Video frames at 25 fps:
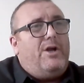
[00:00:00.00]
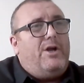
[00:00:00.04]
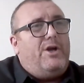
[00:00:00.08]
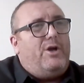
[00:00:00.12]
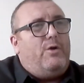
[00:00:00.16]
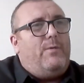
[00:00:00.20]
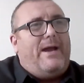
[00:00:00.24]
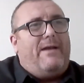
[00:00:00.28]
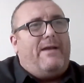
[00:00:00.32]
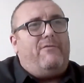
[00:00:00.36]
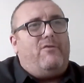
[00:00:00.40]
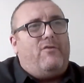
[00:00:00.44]

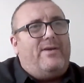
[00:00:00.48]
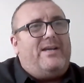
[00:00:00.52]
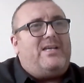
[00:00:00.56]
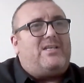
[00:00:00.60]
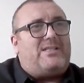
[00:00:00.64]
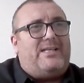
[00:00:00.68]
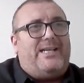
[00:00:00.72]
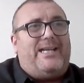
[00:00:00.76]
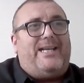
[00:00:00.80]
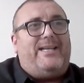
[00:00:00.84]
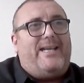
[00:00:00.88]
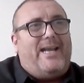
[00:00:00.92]
Whoever
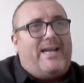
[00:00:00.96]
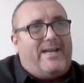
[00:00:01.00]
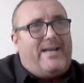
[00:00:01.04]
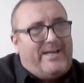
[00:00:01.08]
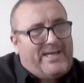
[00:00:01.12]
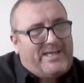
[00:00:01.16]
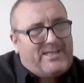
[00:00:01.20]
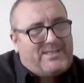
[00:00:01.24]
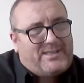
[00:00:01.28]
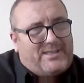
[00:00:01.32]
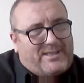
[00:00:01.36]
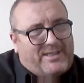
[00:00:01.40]
is leading it
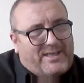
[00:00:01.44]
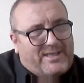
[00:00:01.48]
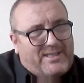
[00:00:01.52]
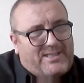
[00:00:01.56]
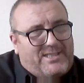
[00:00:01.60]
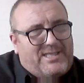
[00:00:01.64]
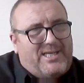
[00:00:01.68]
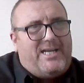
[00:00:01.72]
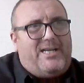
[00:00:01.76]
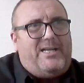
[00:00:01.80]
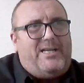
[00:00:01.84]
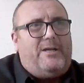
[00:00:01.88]
needs to
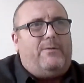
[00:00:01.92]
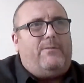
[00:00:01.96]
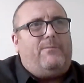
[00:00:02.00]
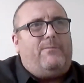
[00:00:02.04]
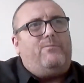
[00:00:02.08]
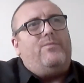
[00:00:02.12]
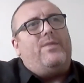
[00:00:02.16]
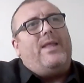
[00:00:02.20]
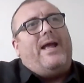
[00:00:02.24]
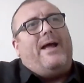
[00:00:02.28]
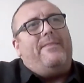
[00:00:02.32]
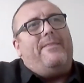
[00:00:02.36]
continue
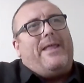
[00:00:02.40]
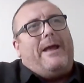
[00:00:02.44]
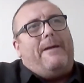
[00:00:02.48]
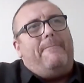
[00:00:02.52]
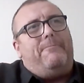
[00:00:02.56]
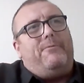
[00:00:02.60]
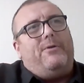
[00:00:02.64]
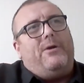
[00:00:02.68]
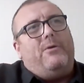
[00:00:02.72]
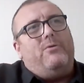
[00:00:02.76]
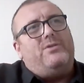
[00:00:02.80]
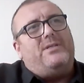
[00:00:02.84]

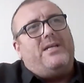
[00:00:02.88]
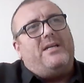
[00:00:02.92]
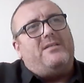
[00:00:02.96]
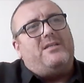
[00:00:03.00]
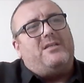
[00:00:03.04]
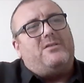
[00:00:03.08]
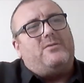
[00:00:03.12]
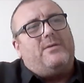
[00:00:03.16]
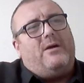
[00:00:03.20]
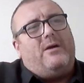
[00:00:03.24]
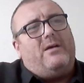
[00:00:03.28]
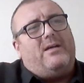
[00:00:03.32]
that
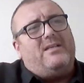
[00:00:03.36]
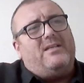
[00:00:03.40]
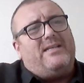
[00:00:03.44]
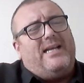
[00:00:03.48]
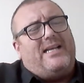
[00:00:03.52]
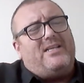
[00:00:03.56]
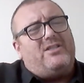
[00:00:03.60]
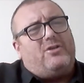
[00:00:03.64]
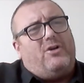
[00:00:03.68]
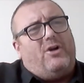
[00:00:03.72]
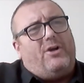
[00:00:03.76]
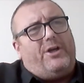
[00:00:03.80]
process as well, because
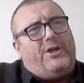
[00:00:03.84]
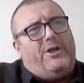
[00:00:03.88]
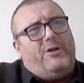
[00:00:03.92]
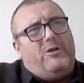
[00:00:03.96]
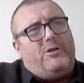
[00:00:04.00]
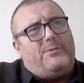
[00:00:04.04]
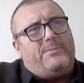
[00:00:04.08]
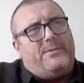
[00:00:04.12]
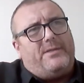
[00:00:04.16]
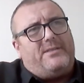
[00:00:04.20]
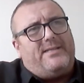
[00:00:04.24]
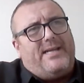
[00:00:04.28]
that's got
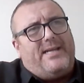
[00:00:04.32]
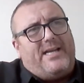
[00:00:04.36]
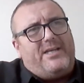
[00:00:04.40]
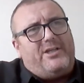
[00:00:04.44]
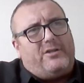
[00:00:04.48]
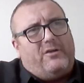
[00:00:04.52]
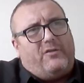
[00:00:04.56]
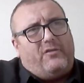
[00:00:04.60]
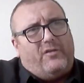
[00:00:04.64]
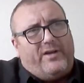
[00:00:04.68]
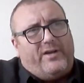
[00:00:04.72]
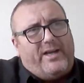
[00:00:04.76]
huge
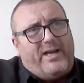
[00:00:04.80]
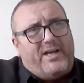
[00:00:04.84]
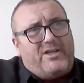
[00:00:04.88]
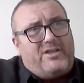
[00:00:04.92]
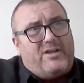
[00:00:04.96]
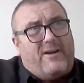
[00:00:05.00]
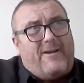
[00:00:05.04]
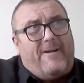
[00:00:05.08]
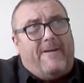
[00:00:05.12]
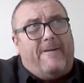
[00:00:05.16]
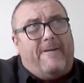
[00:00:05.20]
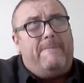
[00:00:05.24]
potential for the
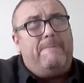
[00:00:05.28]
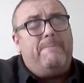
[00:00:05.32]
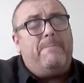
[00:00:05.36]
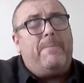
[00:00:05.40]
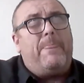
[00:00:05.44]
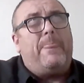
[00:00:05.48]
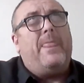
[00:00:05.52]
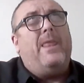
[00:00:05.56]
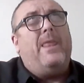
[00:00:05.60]
entire